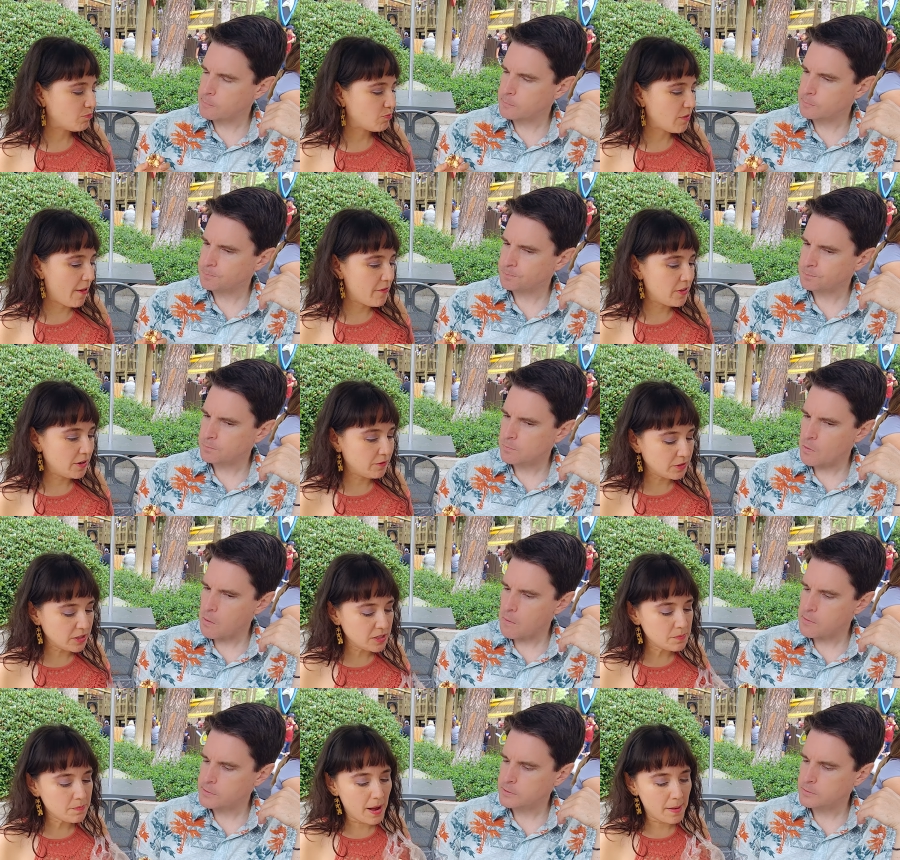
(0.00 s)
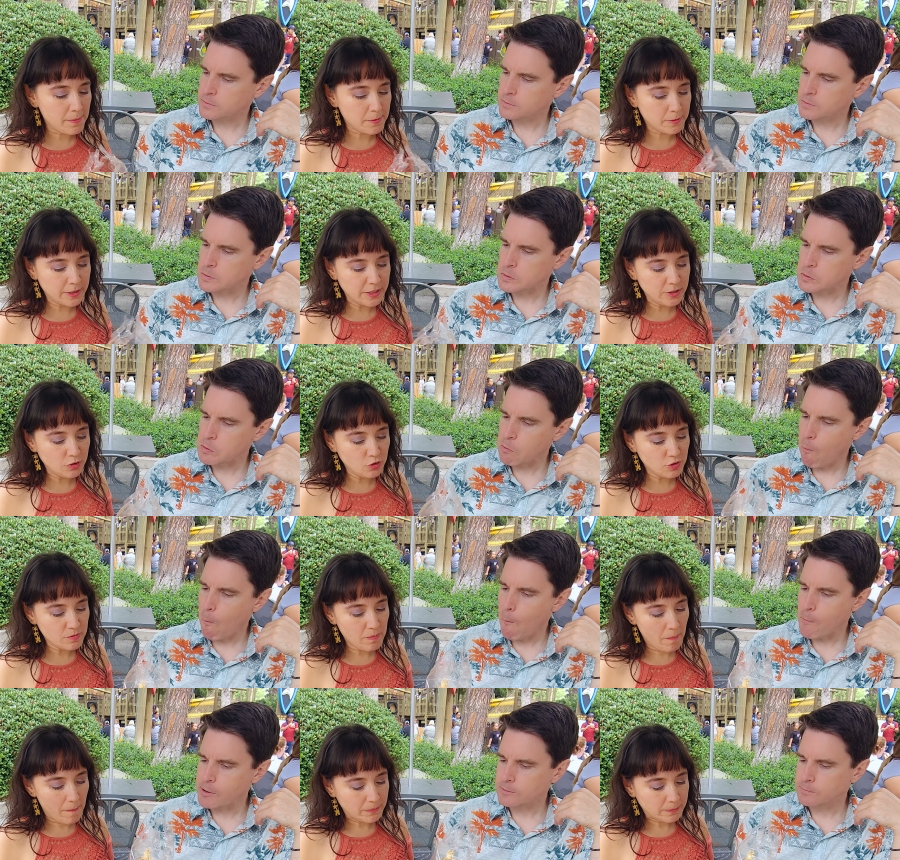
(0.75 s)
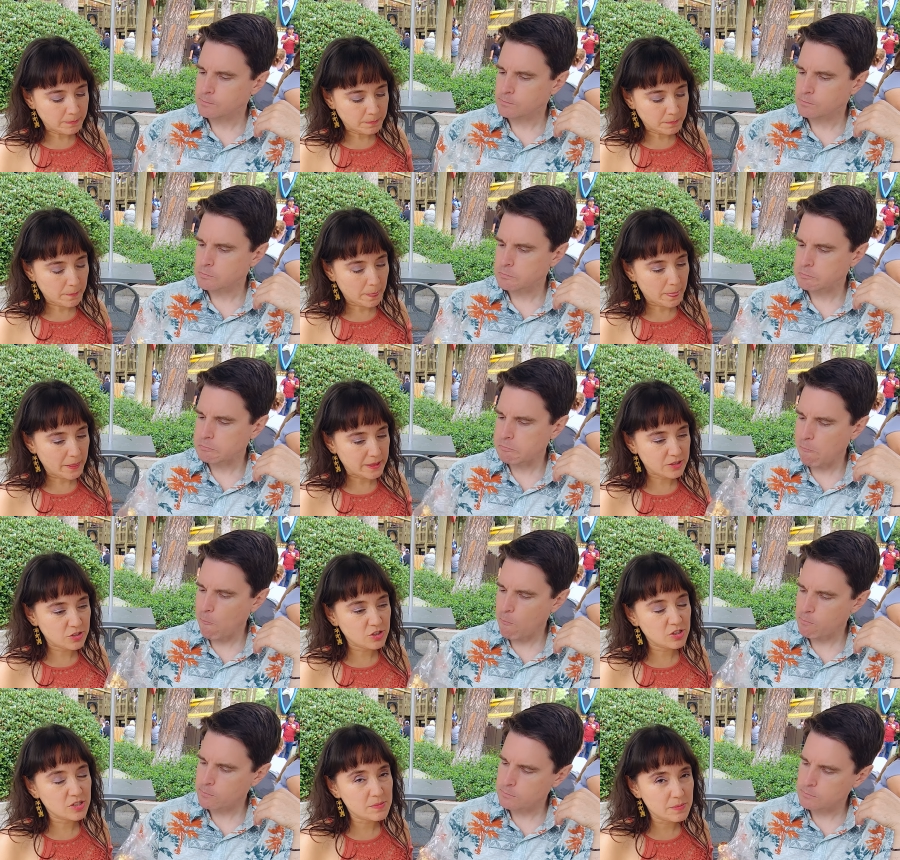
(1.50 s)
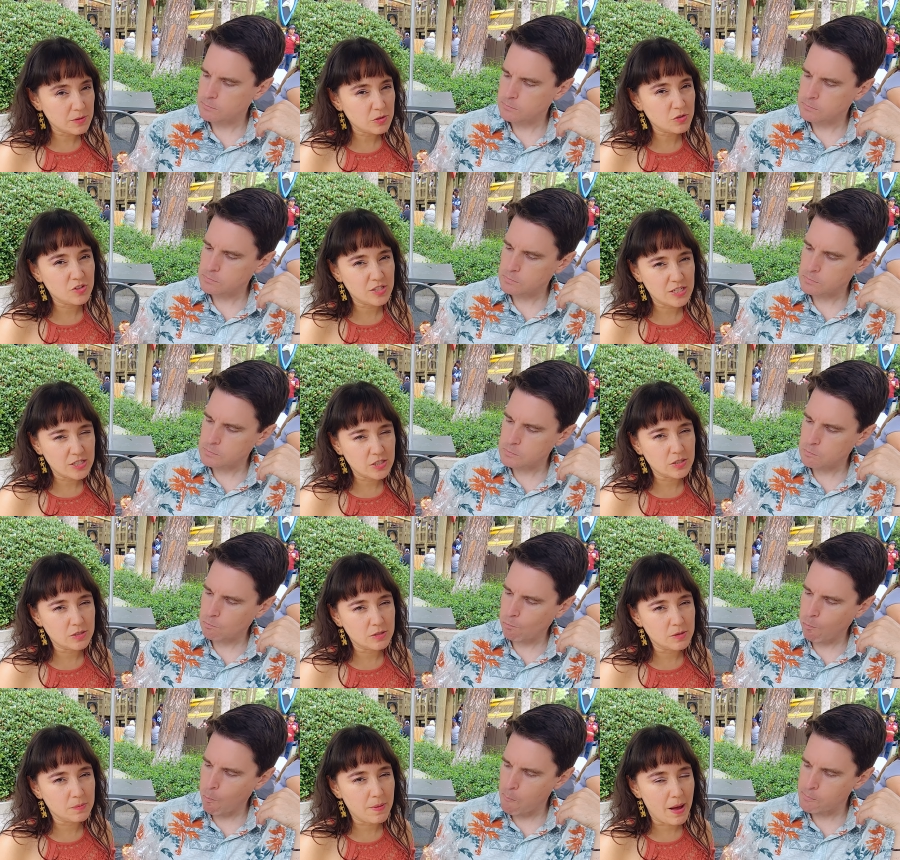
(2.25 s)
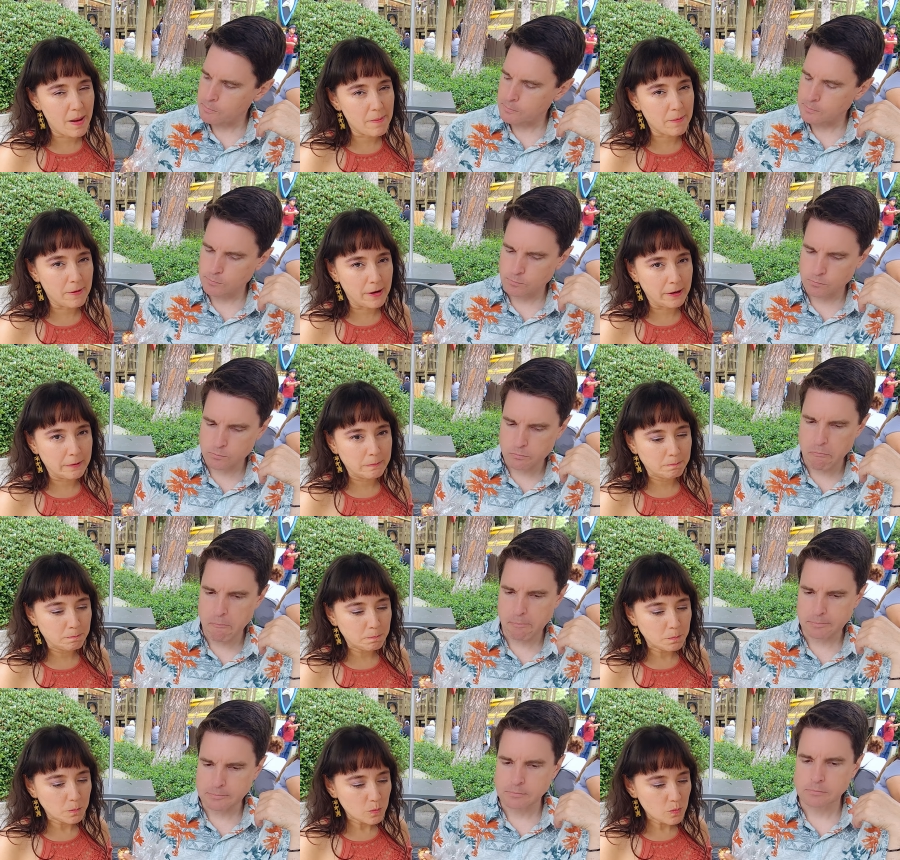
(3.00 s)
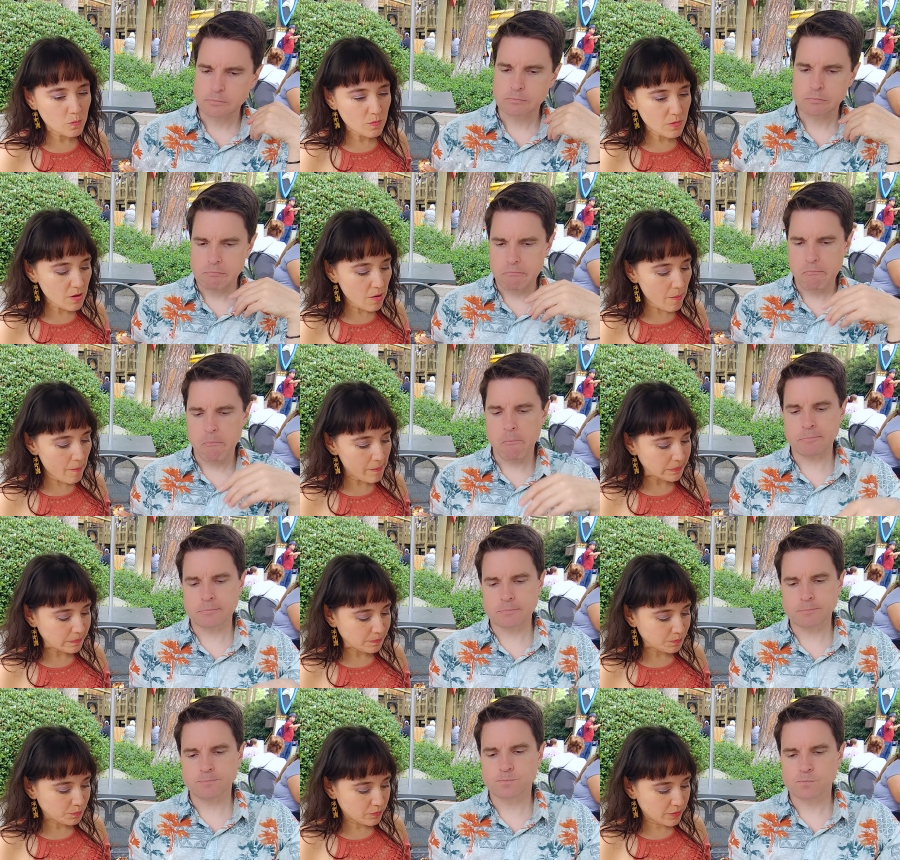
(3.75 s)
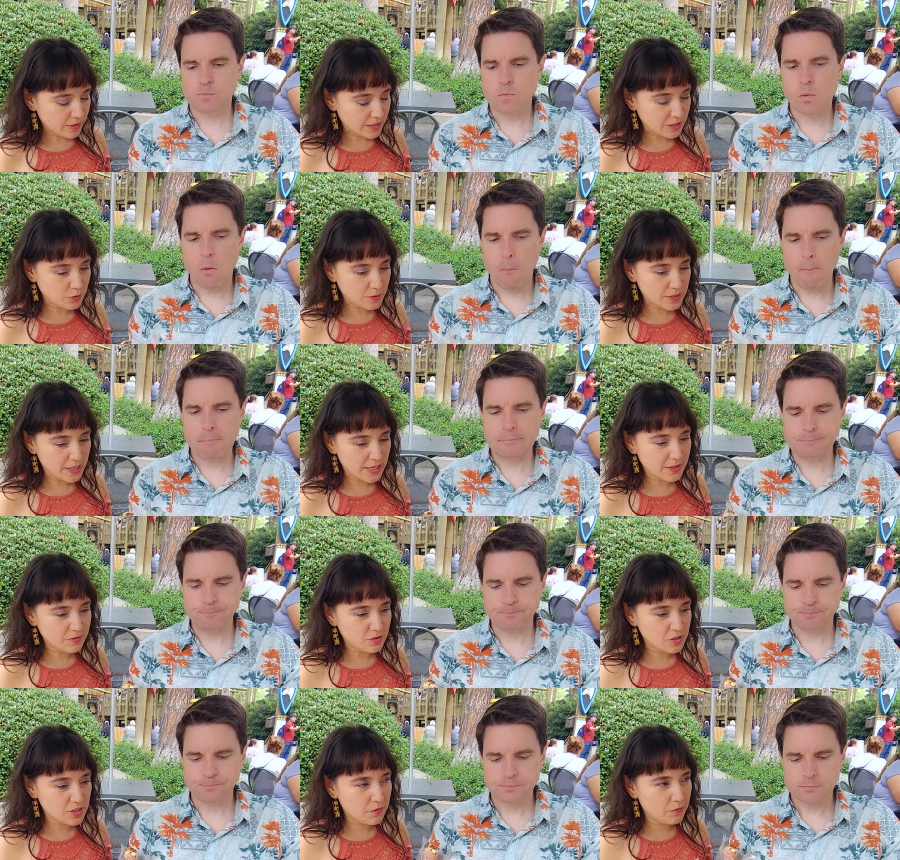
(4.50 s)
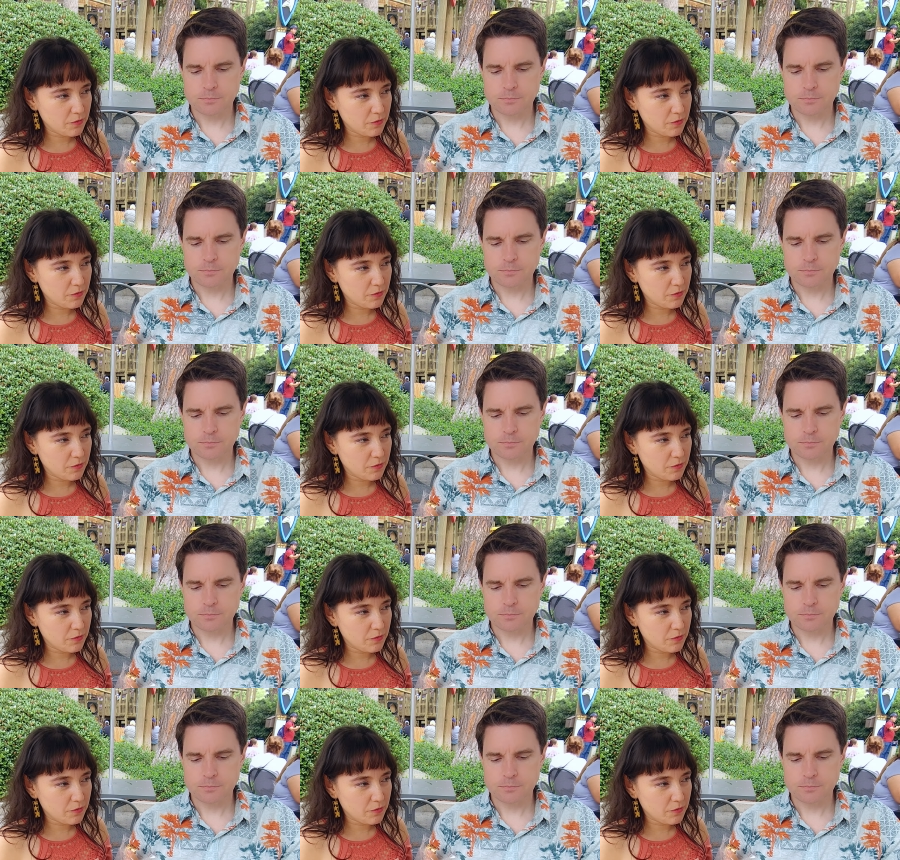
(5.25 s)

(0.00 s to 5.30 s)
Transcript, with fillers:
Speaker 1: I think from the popcorns, this is the most seasonal popcorn. Mm. Just really gives you the